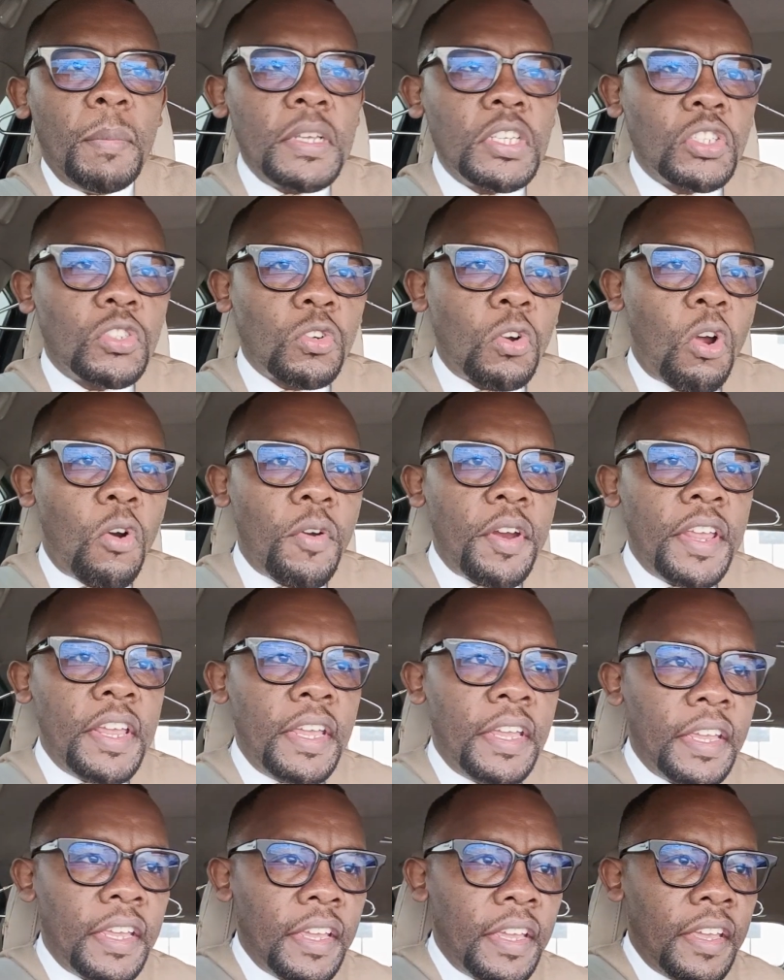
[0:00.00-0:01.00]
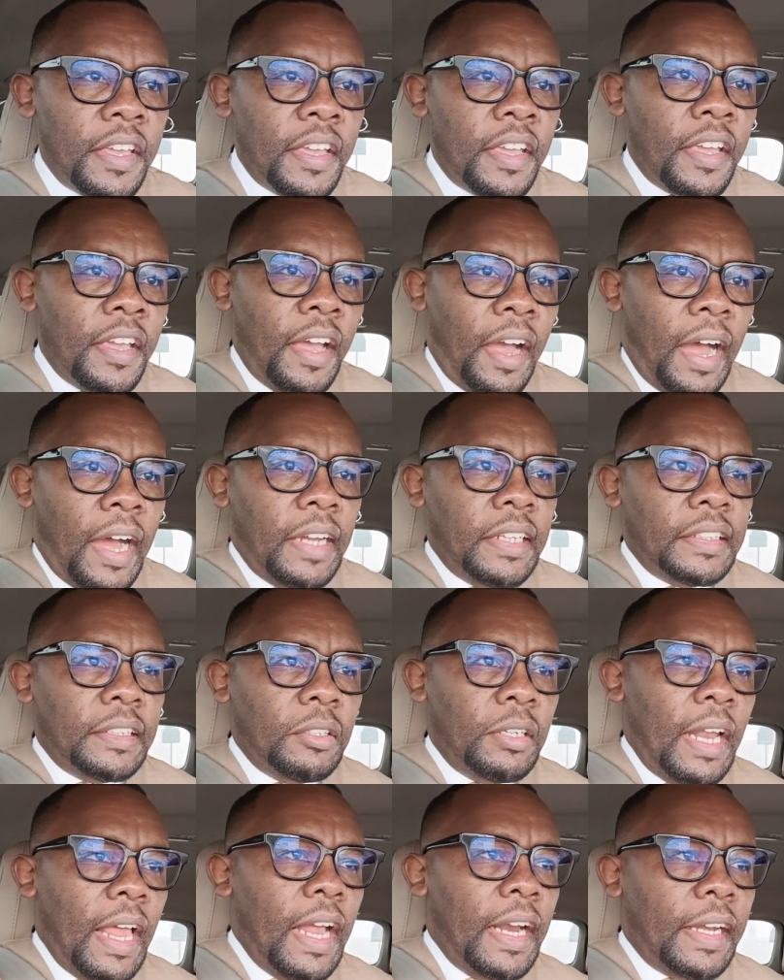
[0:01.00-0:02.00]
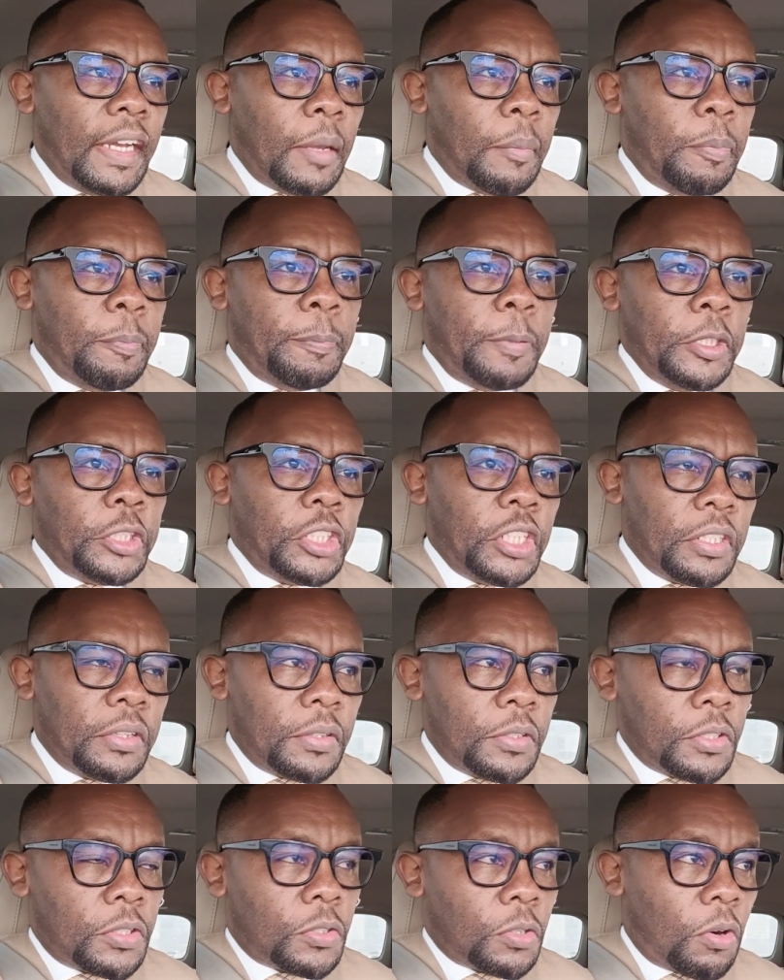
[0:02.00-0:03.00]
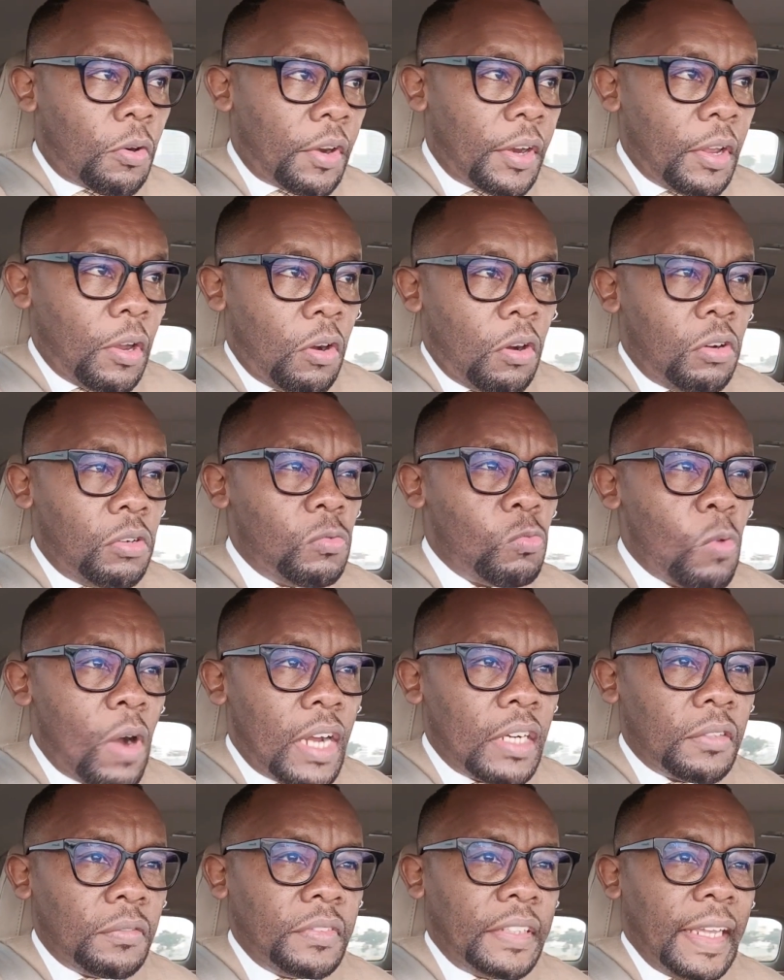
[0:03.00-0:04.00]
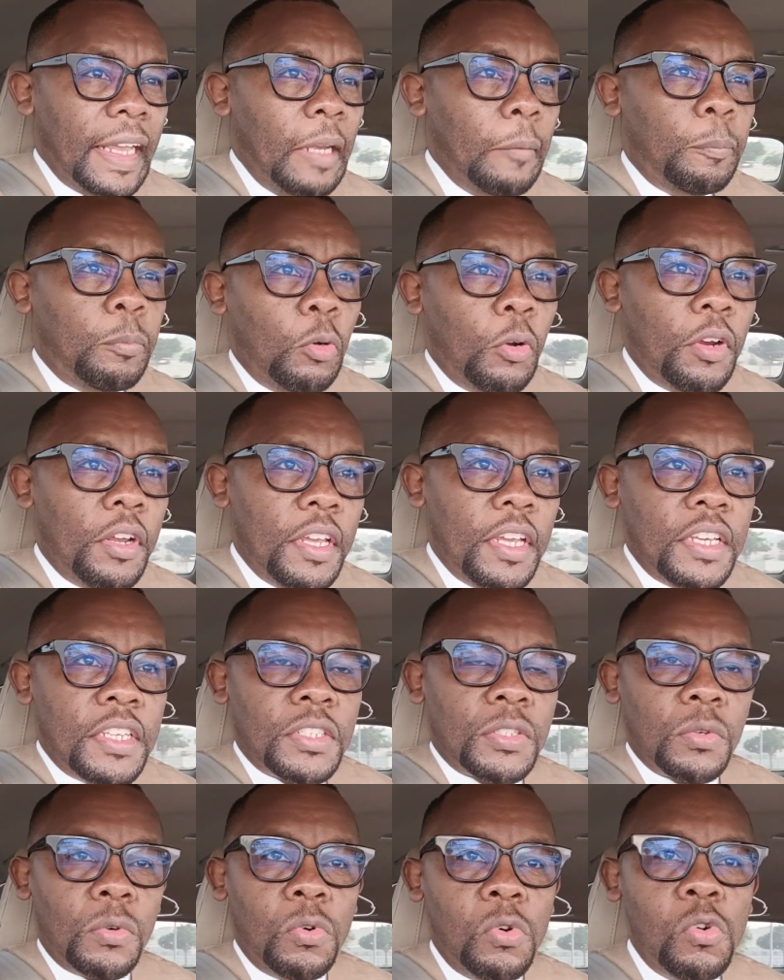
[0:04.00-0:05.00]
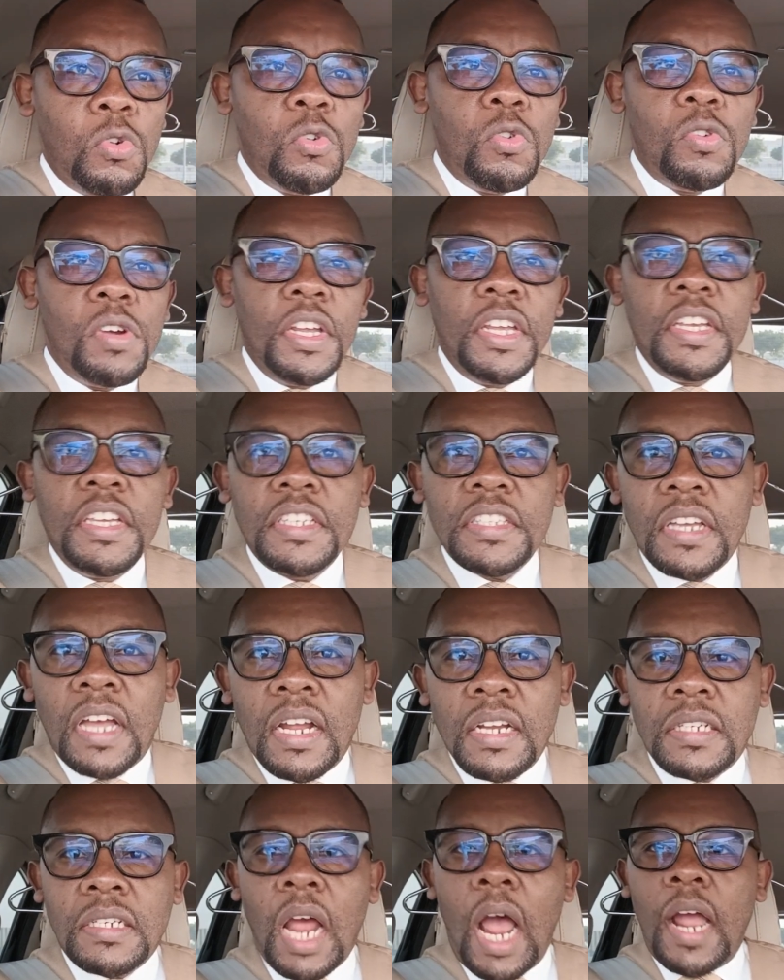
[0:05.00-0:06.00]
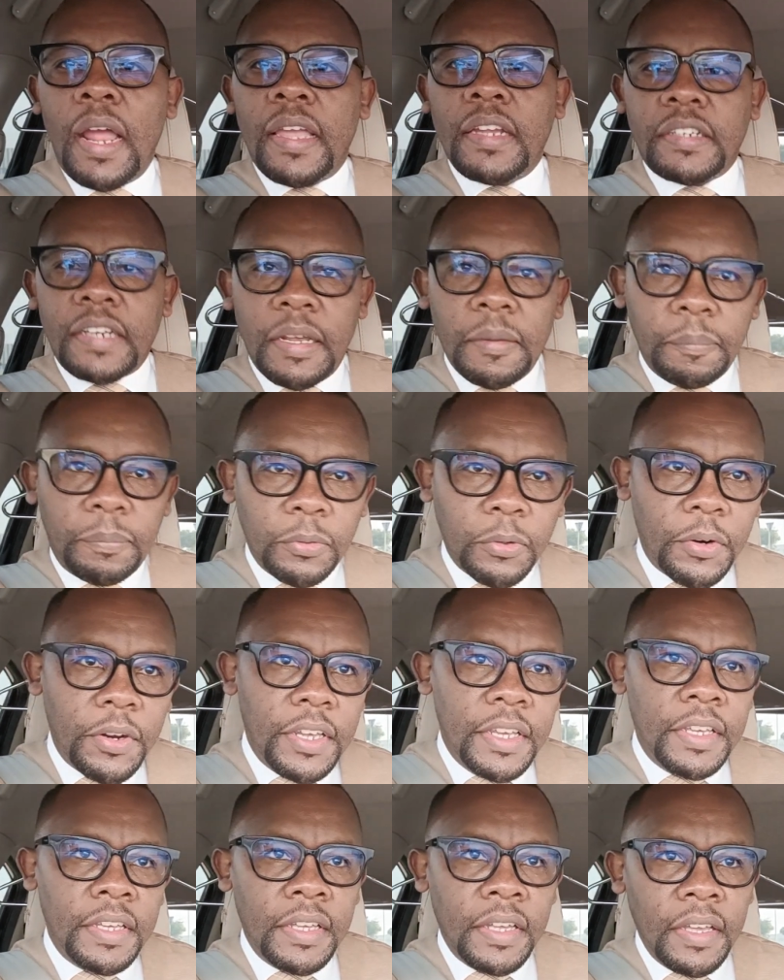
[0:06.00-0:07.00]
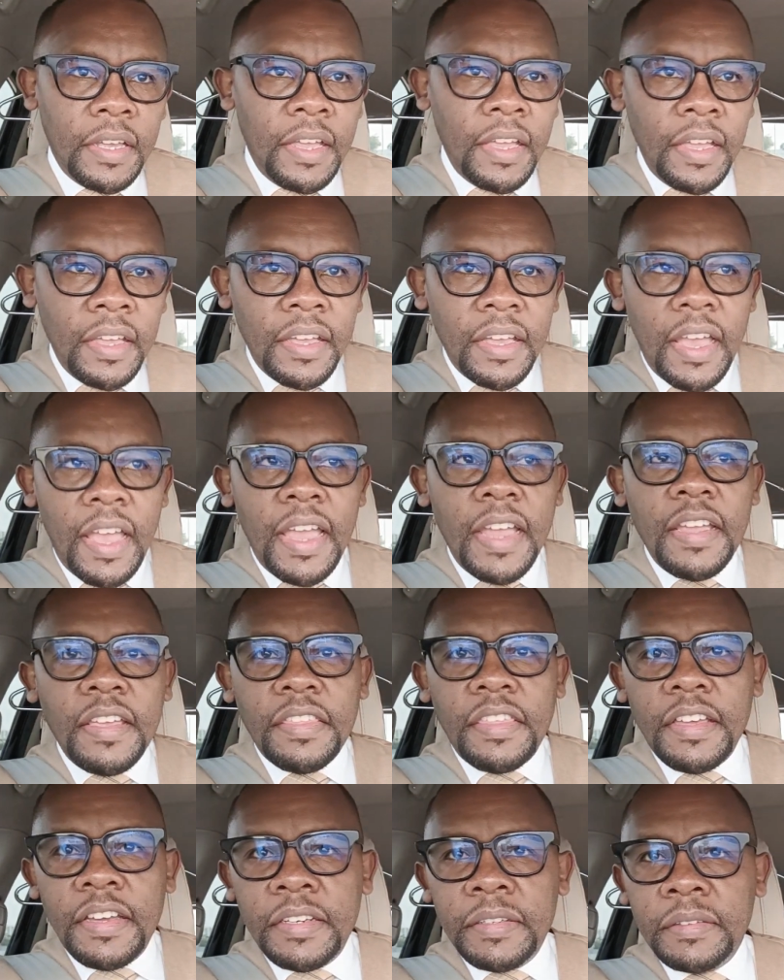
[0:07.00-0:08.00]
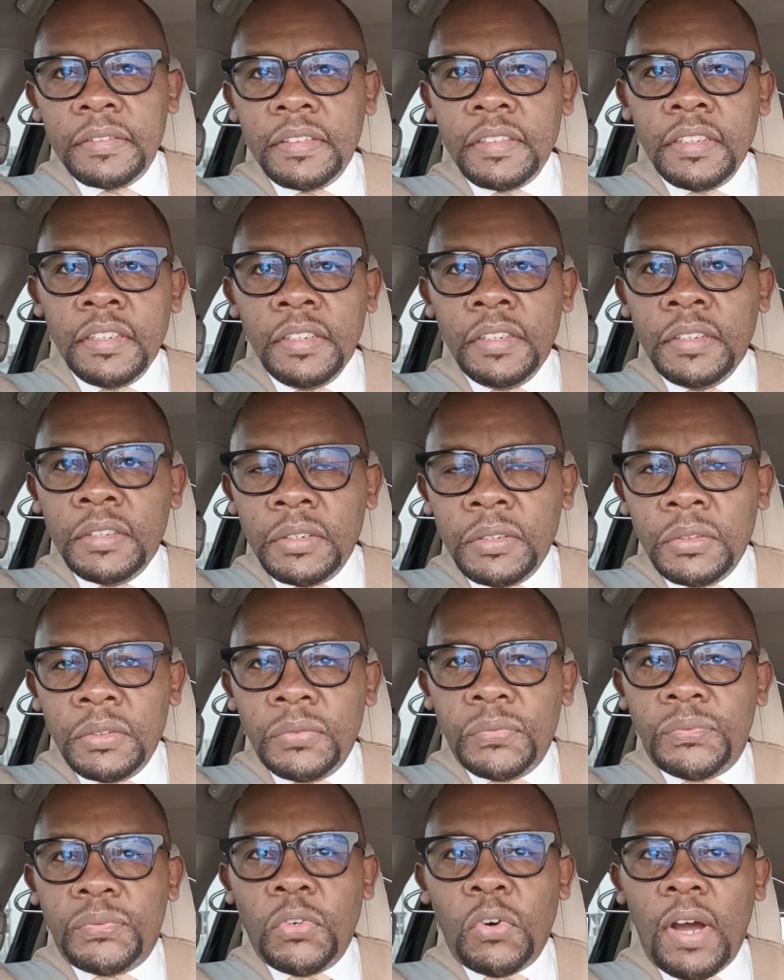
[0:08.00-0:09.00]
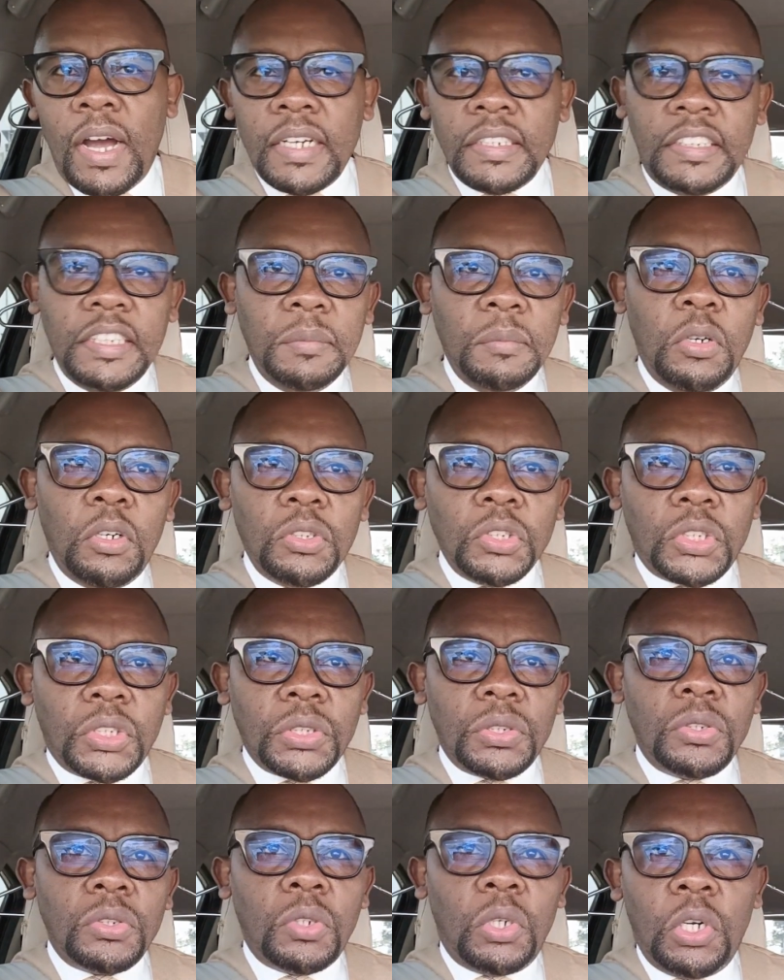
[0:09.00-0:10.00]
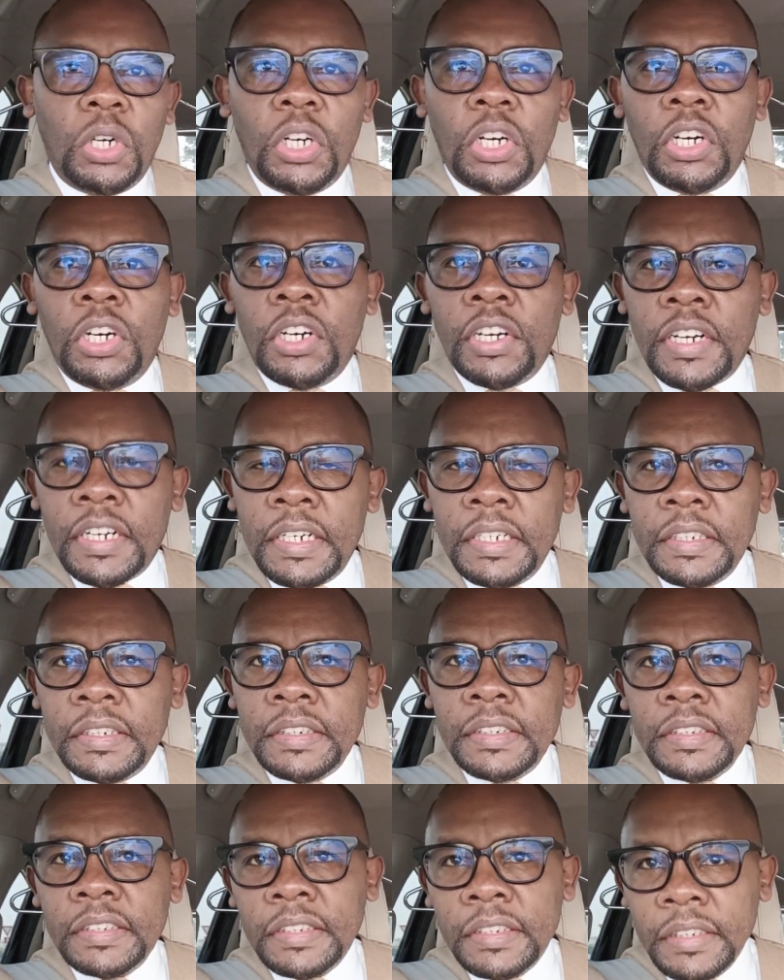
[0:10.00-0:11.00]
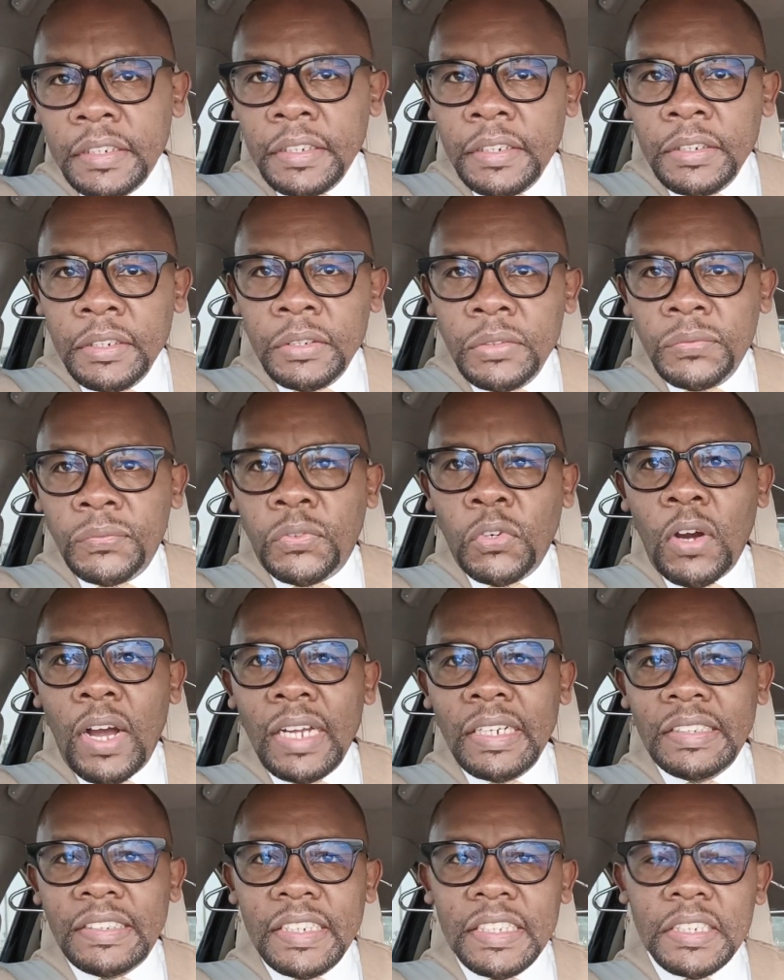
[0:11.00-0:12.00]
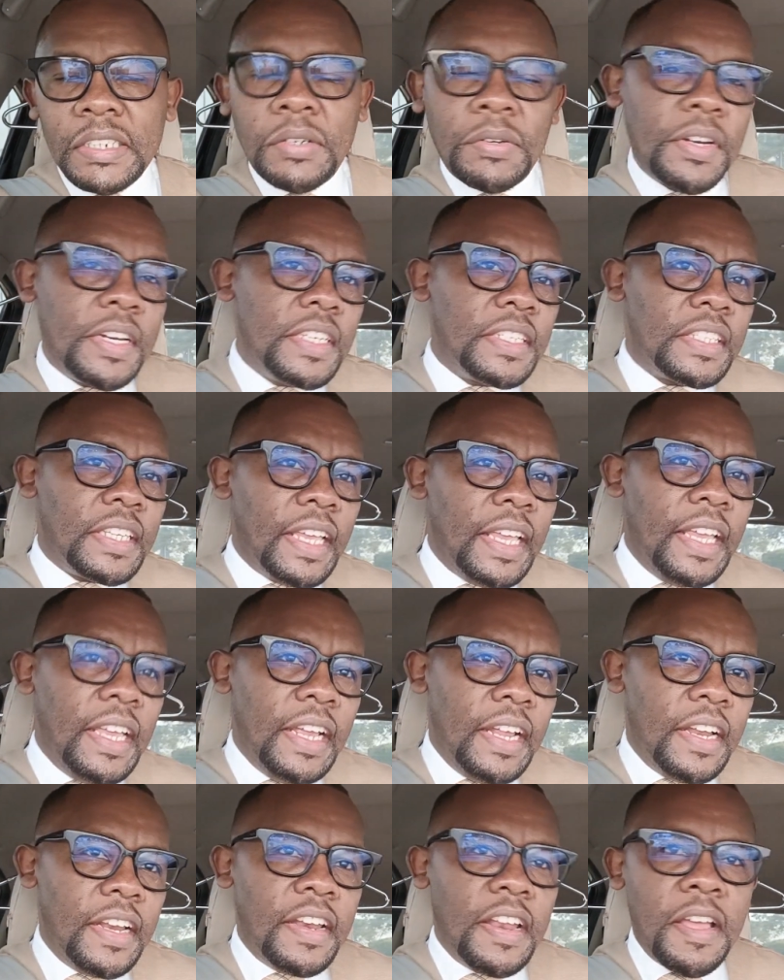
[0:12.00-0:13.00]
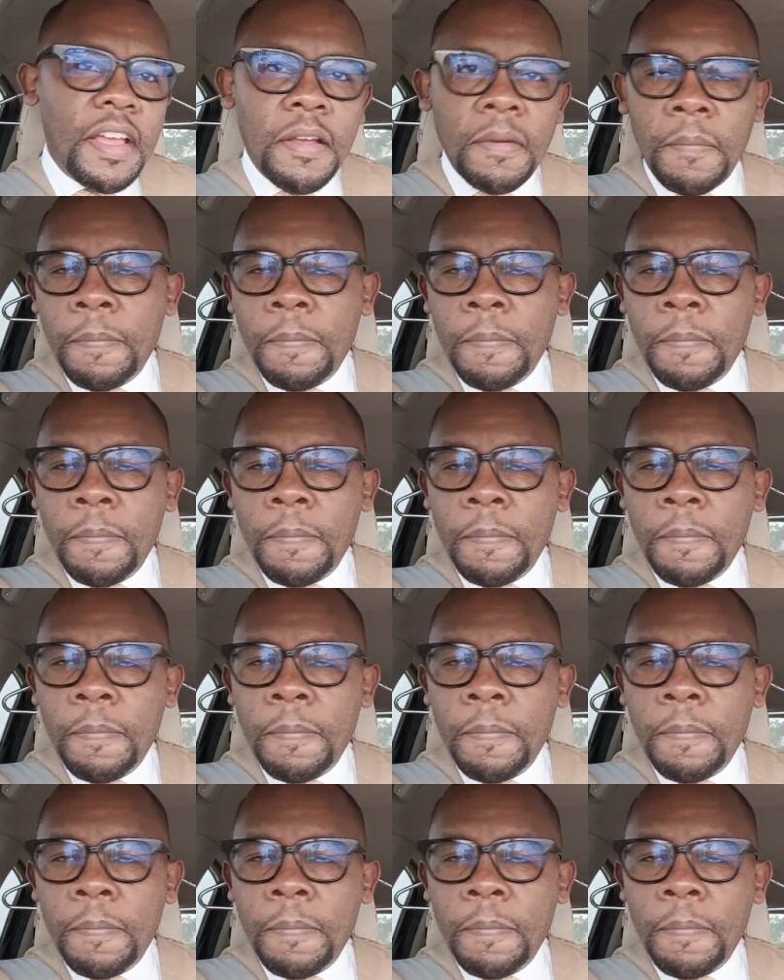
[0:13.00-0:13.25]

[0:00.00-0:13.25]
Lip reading: a story, and they'll end up pitching this story on one of the employees who is a target employee, either for a demotion or for a decrease in